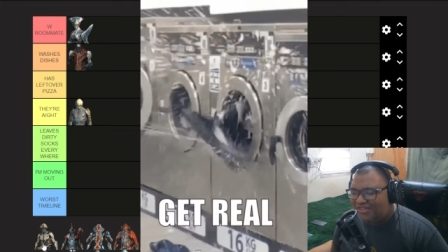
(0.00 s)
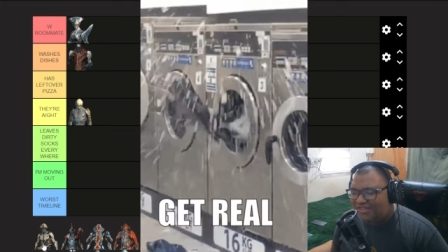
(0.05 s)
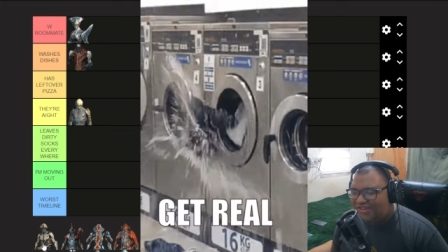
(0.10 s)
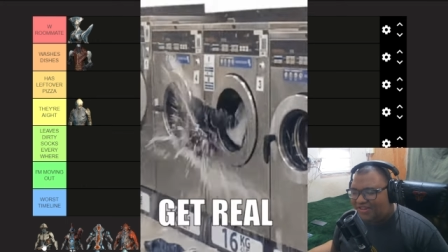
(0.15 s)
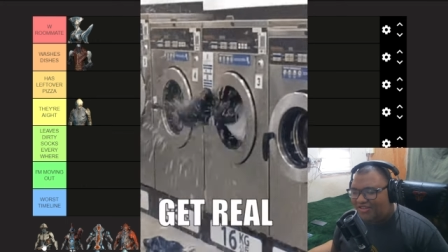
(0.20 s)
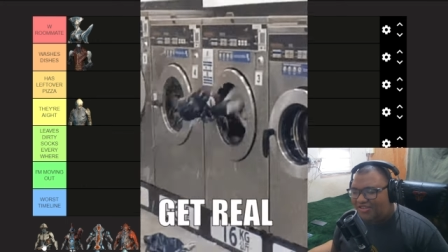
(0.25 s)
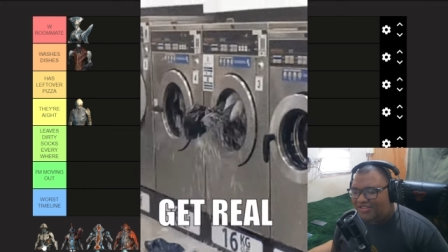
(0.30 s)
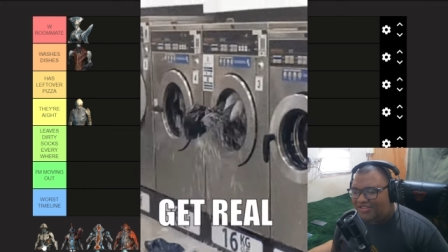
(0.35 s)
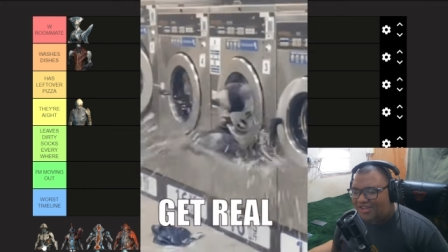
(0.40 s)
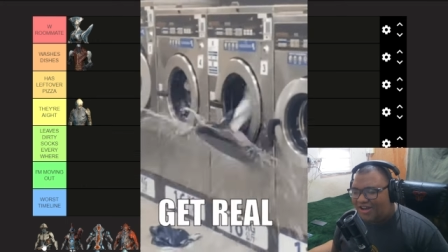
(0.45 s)

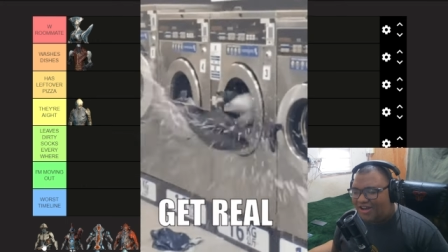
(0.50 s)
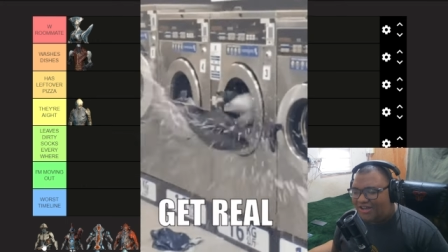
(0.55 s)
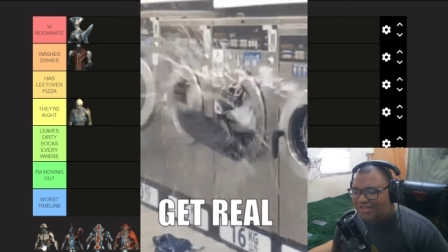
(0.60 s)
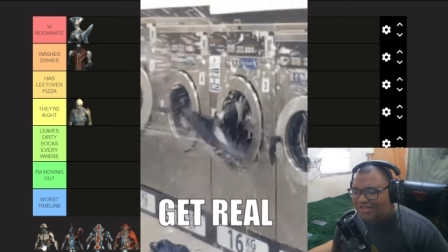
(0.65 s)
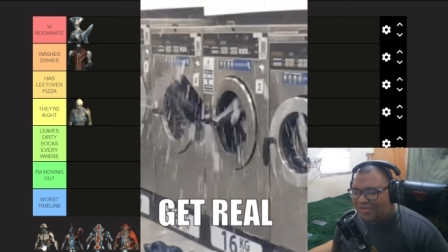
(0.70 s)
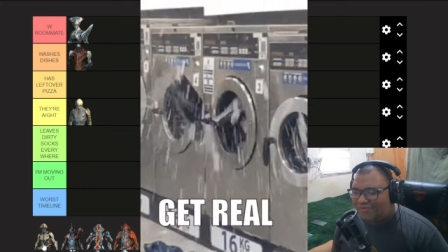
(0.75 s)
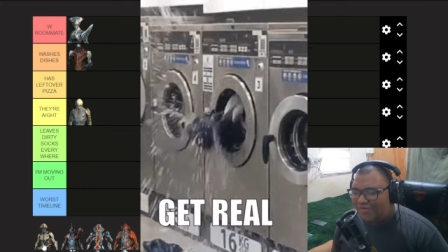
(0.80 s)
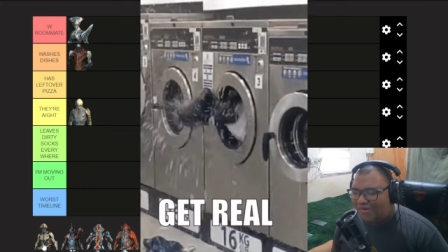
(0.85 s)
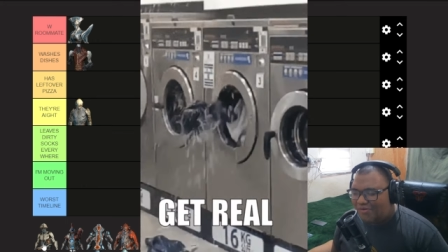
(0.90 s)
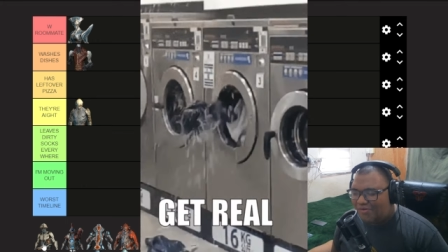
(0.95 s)
dirty socks
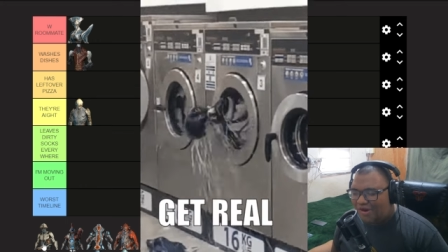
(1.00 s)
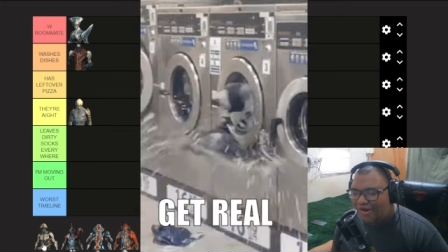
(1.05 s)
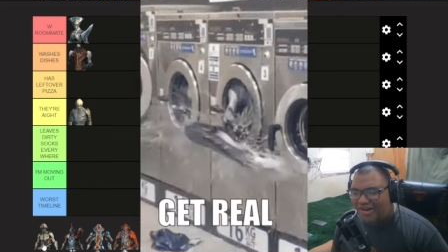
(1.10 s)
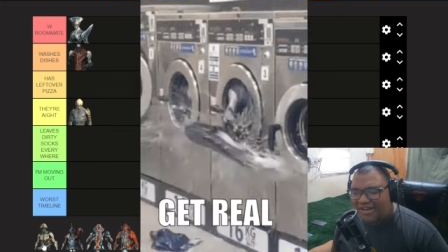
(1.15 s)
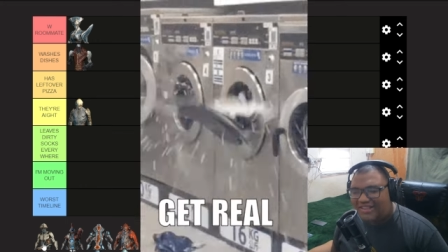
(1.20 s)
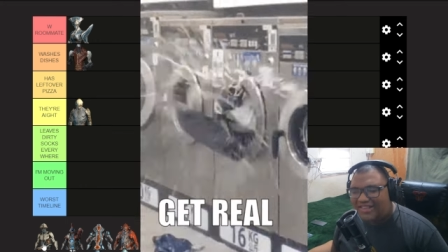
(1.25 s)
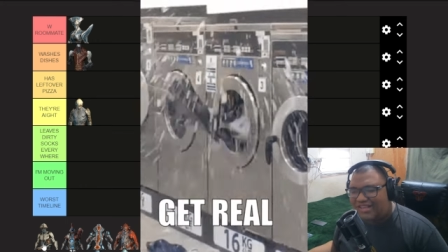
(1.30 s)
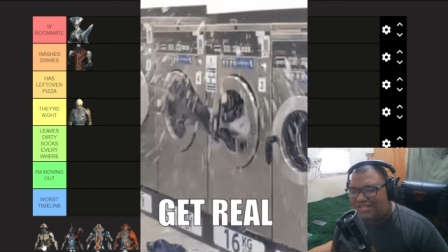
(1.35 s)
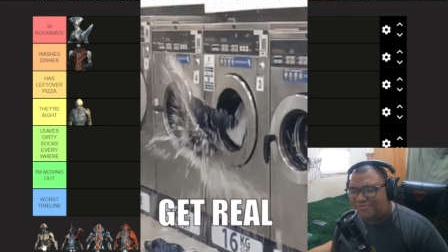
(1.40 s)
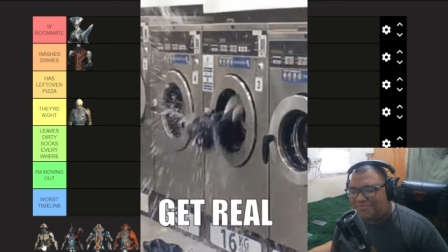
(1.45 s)
everywhere. He
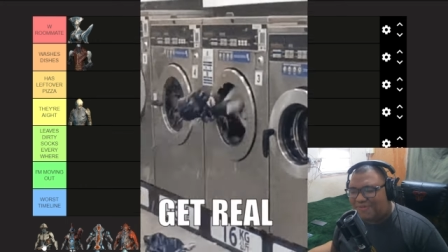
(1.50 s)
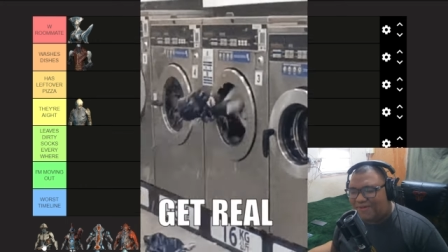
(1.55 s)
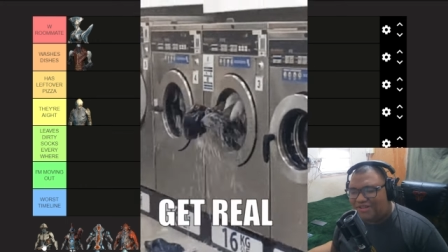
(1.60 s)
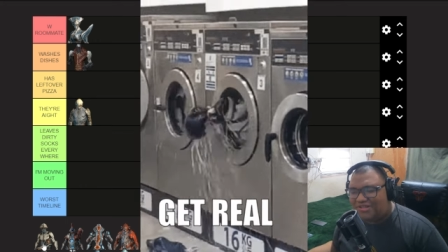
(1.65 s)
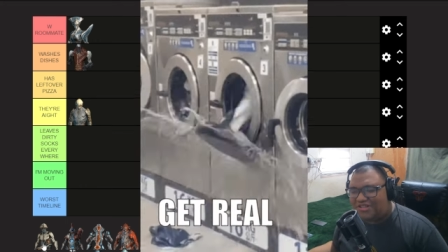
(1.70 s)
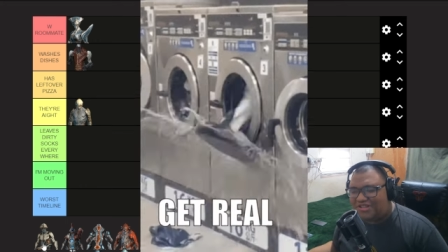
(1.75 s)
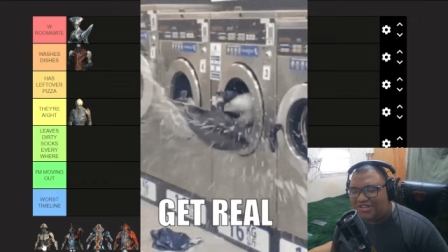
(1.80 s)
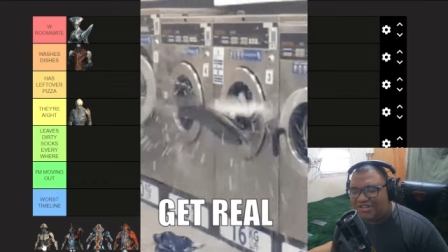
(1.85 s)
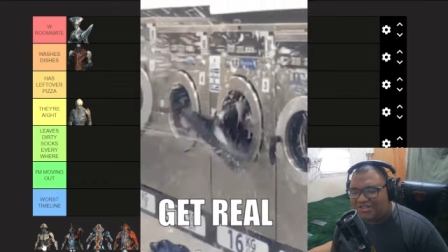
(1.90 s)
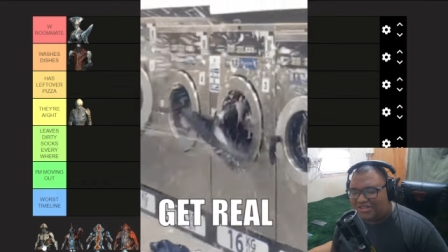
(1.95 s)
likes
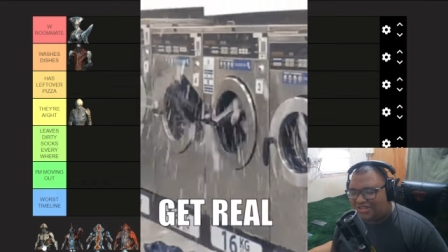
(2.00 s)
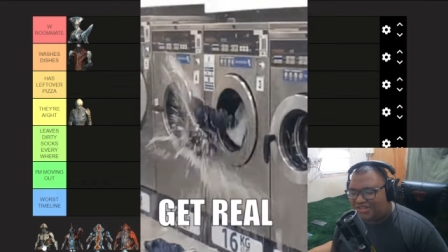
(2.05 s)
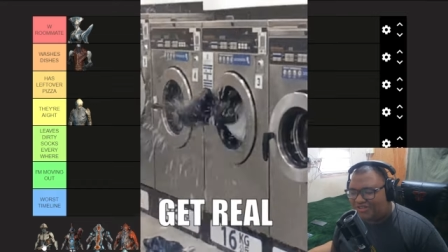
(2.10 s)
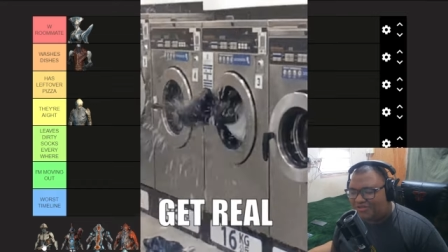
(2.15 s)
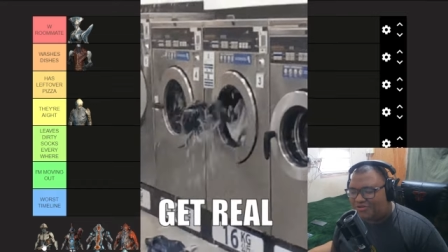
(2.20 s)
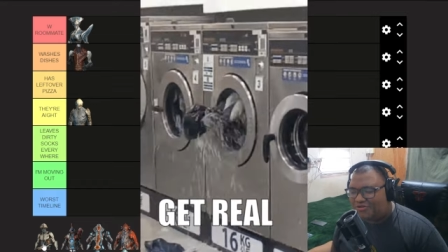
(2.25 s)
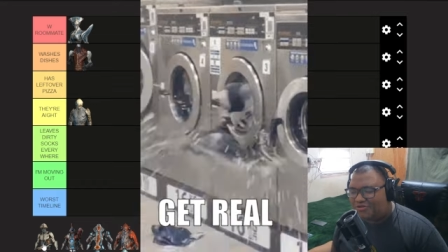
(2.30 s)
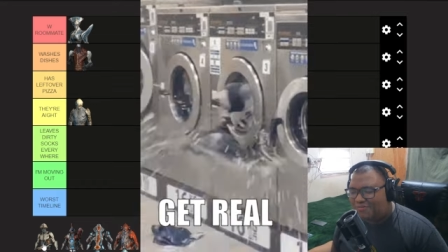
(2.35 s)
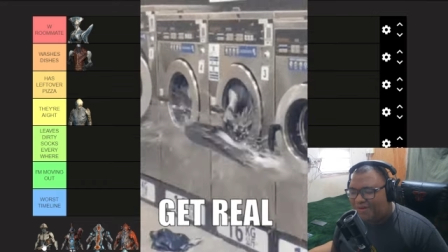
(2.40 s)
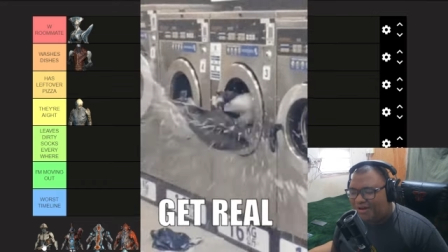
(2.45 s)
punching shit
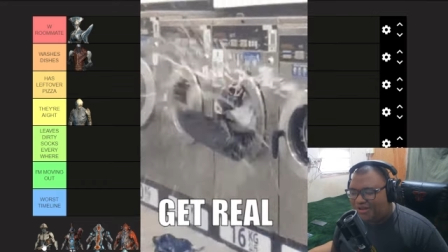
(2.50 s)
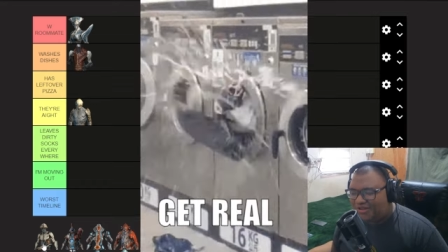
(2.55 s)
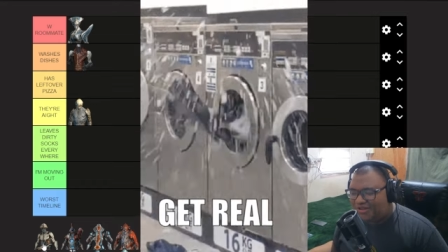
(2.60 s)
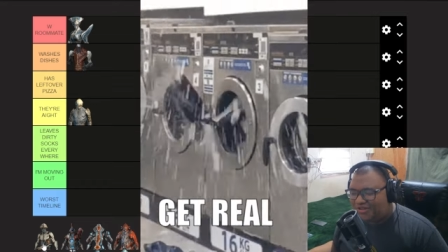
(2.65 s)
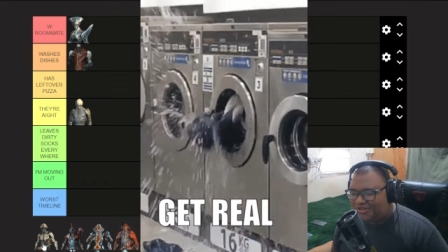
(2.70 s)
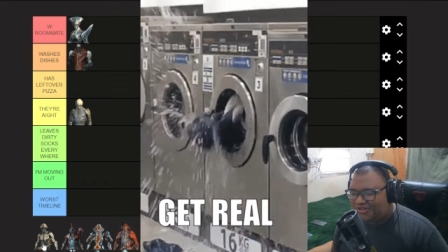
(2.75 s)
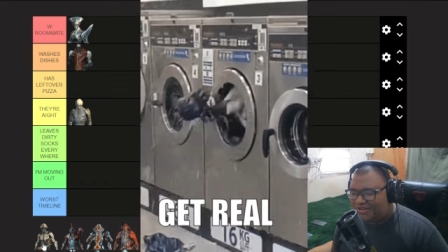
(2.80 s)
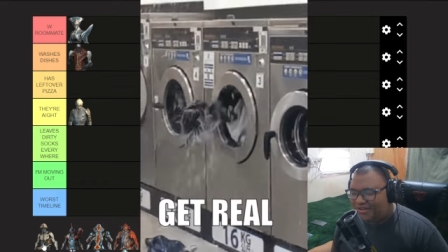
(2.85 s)
too much.